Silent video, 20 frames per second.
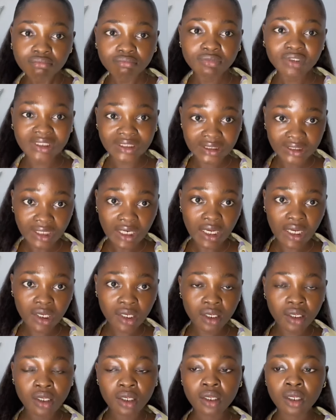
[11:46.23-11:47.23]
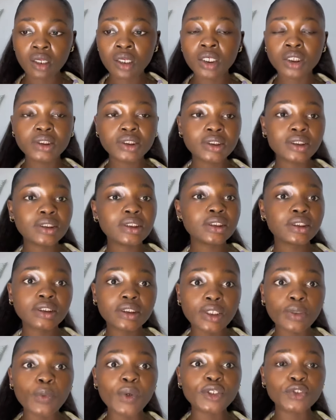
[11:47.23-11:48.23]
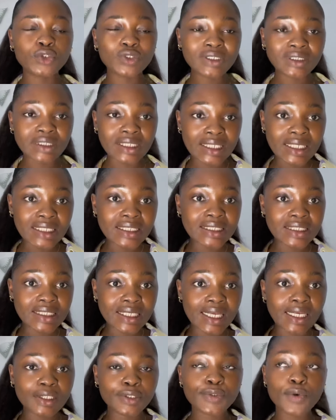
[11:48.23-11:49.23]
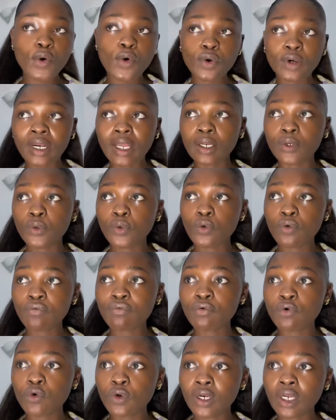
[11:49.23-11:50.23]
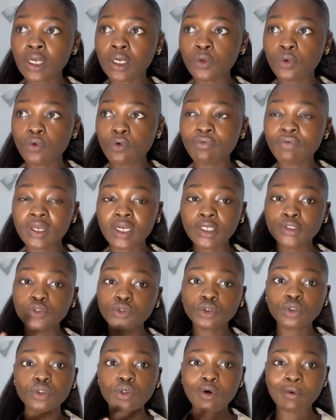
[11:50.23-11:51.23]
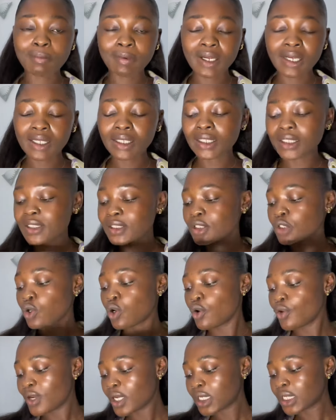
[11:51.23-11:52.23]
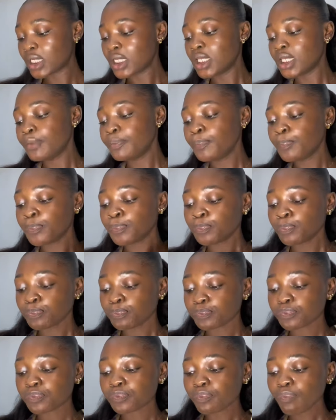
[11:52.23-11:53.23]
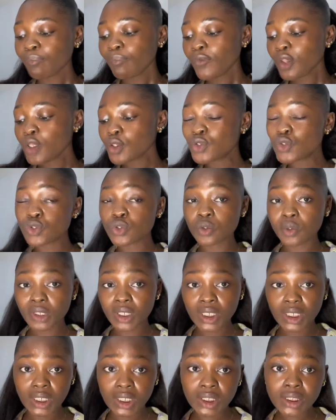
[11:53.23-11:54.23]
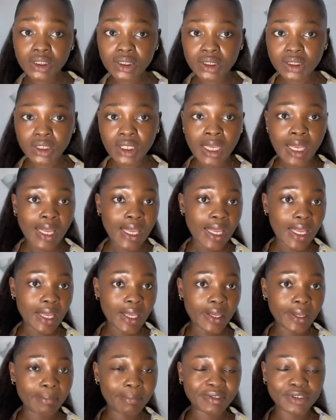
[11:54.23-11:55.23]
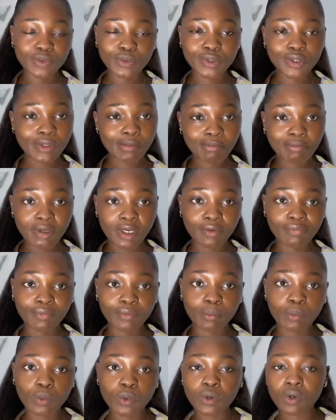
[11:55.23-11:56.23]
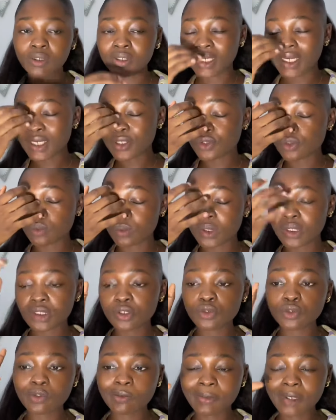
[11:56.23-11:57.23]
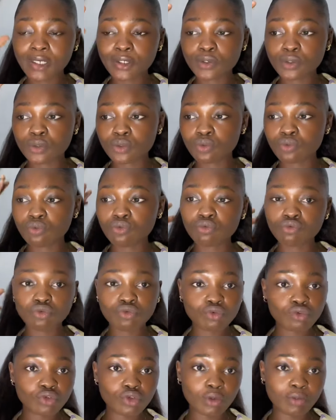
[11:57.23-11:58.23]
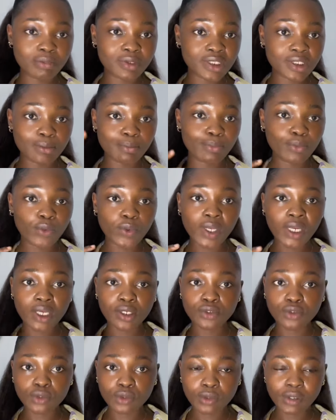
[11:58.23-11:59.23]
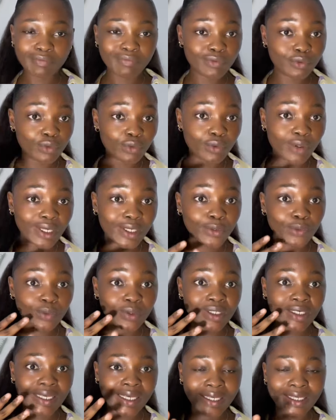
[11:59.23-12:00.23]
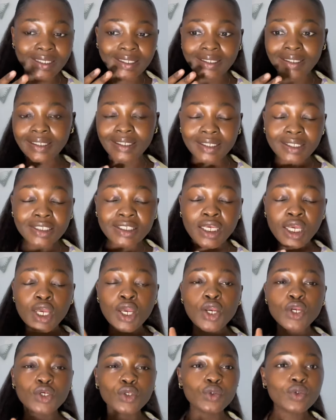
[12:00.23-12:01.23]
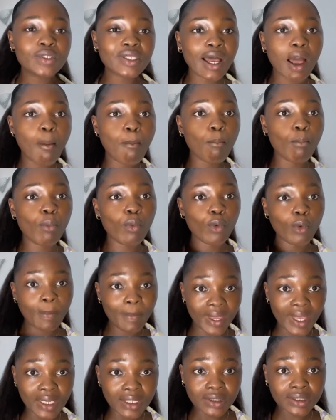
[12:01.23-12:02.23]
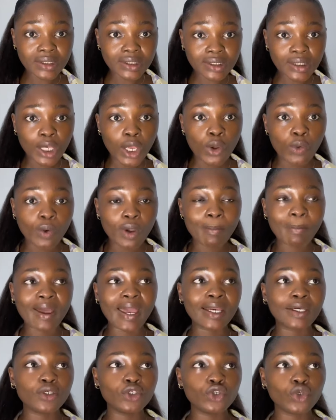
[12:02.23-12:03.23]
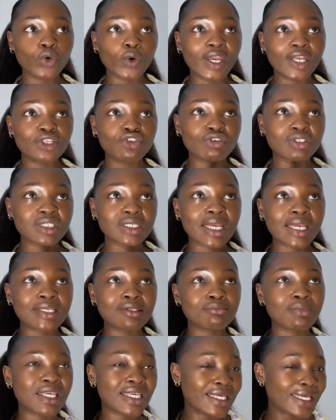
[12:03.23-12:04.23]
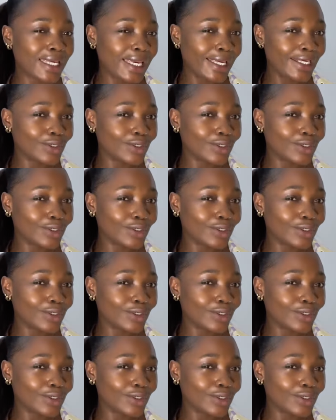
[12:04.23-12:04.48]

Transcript: dinner they were just taking the lights on and off, and I just got back. It's currently 2:08. As I was coming back from work, I had to quickly stop by to do some simple hairdo, even though I don't like it. You know that moment whereby your hairdresser is making hair,